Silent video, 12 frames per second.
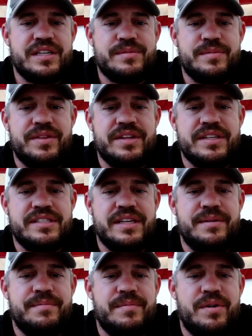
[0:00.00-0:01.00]
about this,
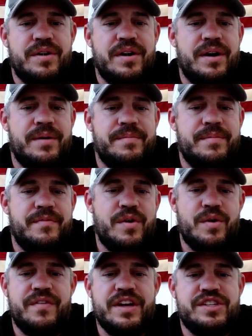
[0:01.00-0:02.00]
that
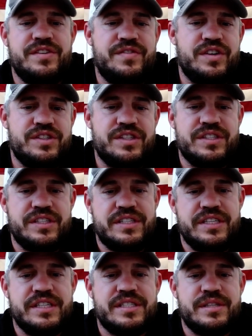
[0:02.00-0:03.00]
motivation versus
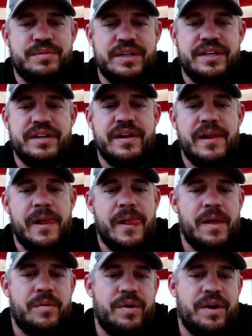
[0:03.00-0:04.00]
discipline,
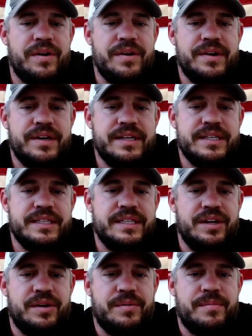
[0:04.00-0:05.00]
where,
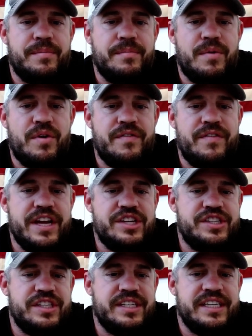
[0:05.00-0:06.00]

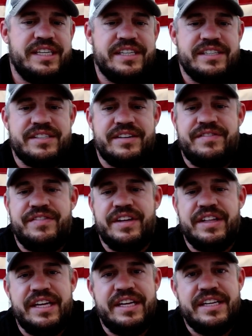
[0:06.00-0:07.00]
motivation is a
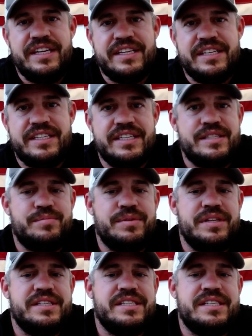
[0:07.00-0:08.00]
feeling,
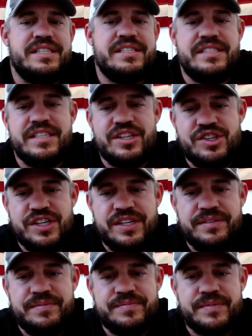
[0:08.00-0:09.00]
discipline is a
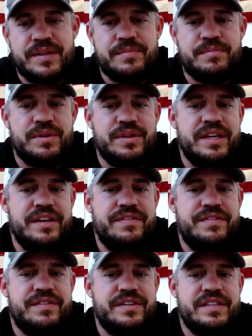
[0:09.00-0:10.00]
decision.
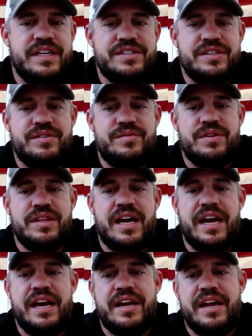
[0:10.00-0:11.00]
Belief doesn't
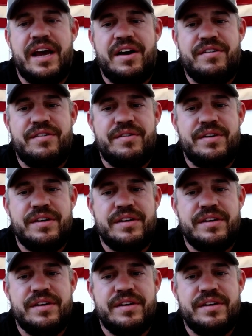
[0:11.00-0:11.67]
rely on how